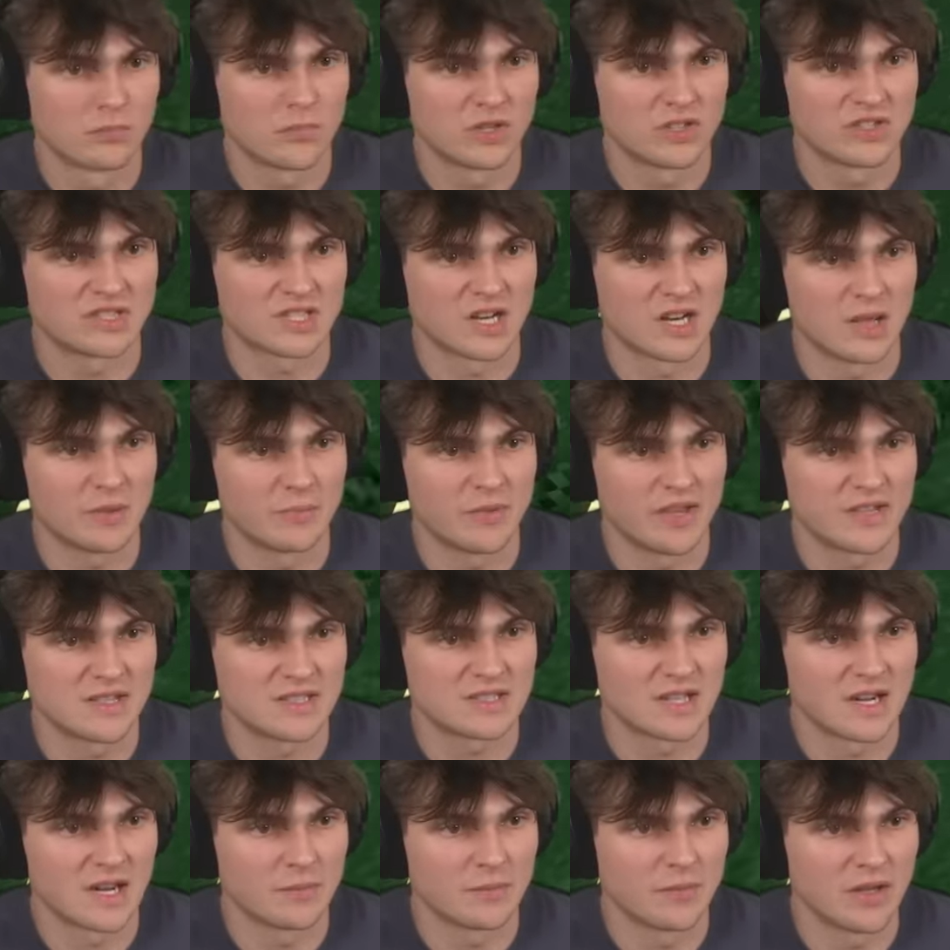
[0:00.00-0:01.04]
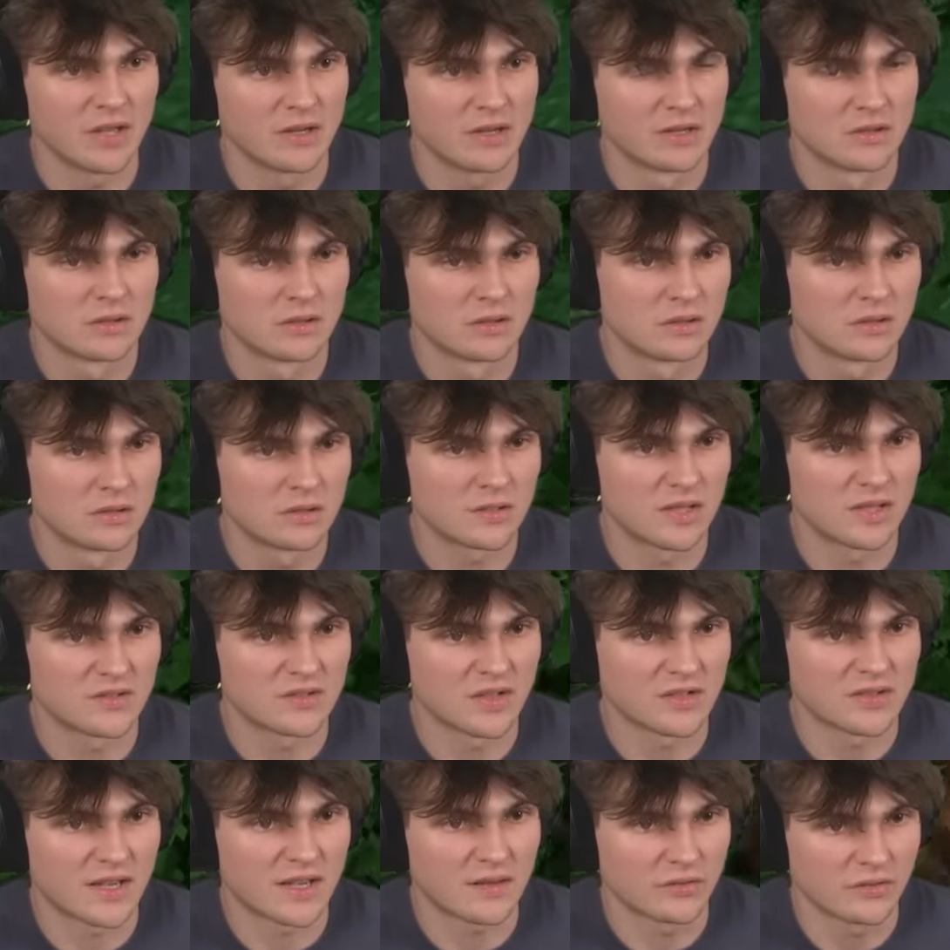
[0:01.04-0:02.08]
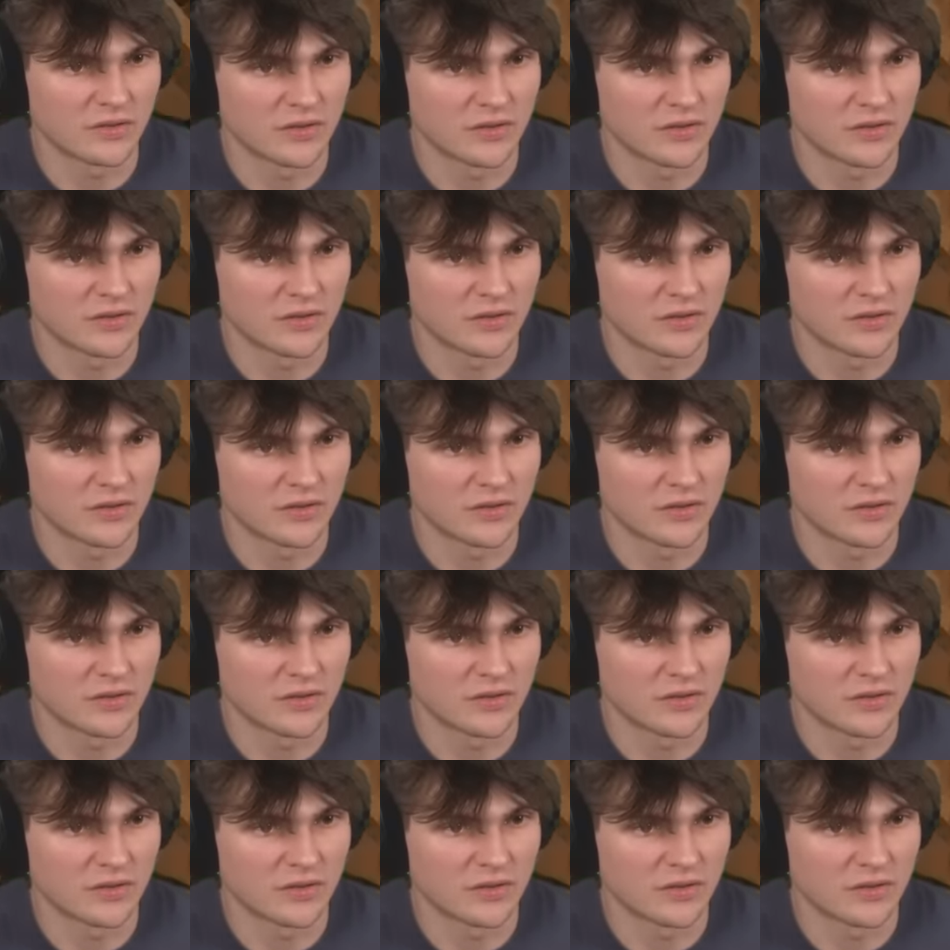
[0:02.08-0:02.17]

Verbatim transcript: He's still up there. He's still up there. Get inside the house.